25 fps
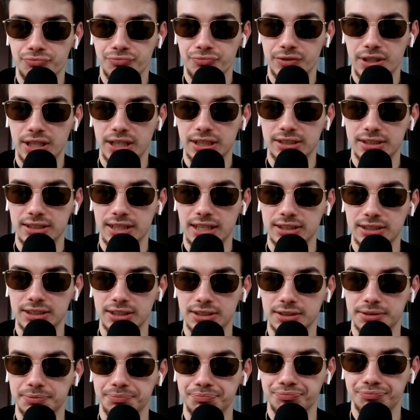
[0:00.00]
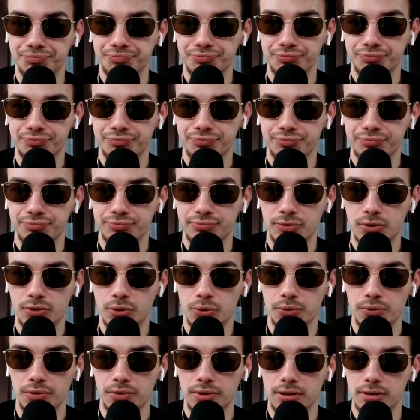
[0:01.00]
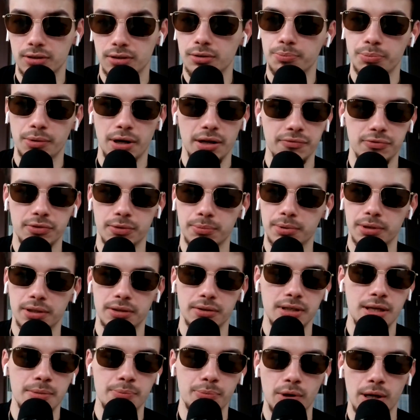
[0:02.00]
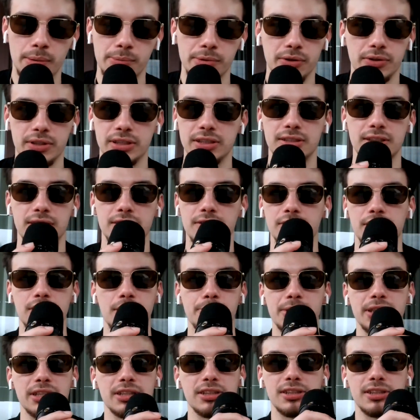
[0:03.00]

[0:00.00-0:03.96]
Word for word: I guess that's a cool thing. Dude, Brentford, bro. And Mbeumo continues to be a